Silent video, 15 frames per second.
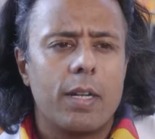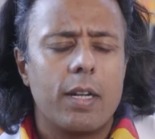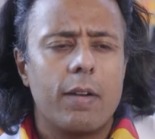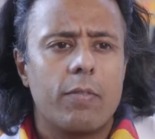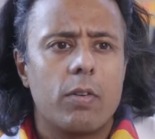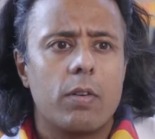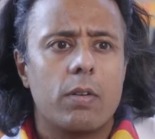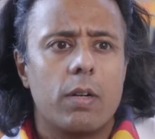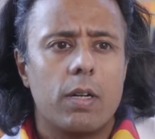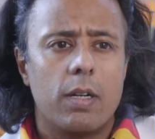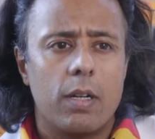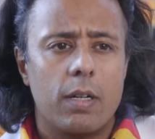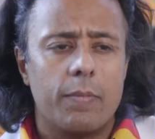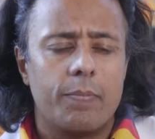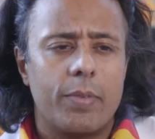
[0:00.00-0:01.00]
I never,
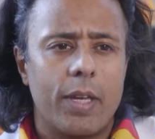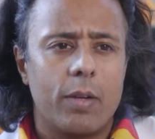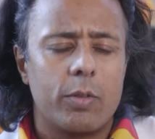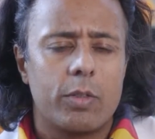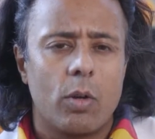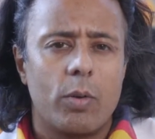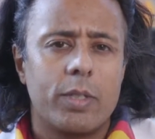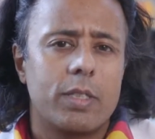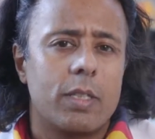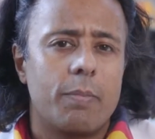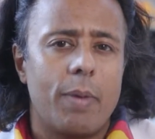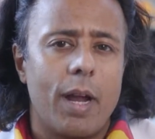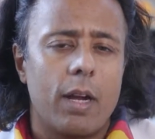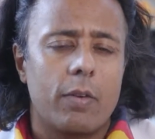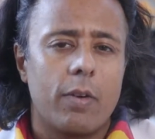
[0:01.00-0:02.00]
that was always in the
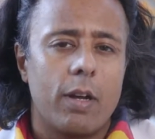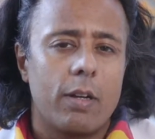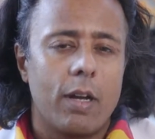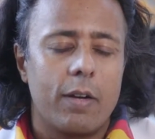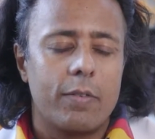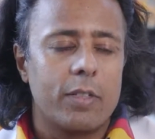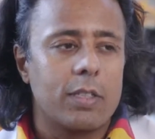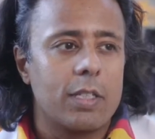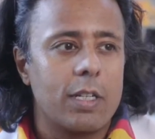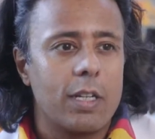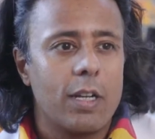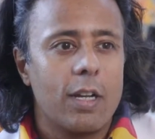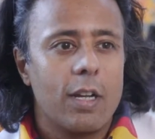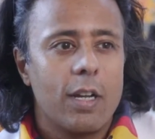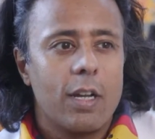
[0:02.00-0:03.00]
background.
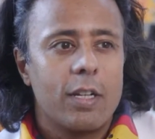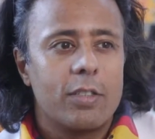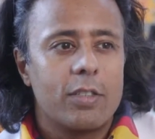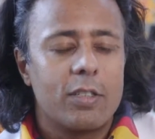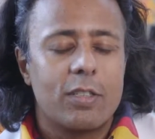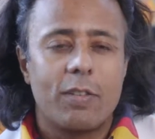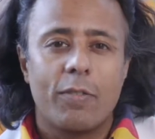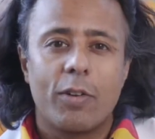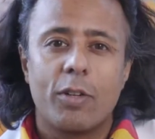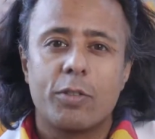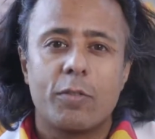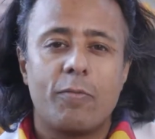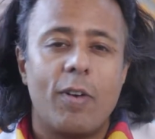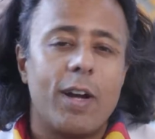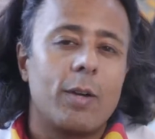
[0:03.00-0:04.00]
Obviously, it's difficult
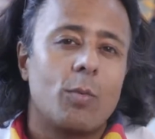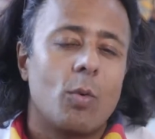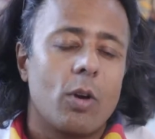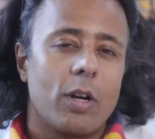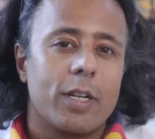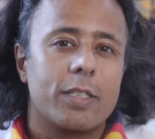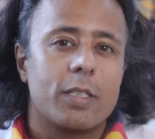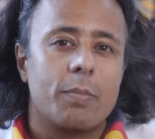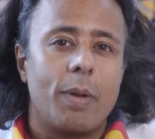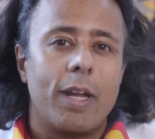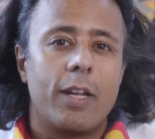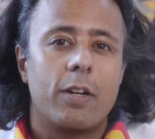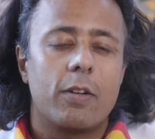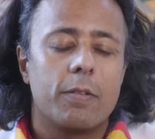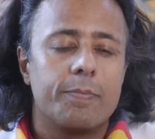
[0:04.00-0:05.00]
to find work as a
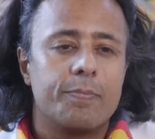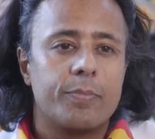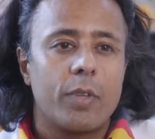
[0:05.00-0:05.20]
painter.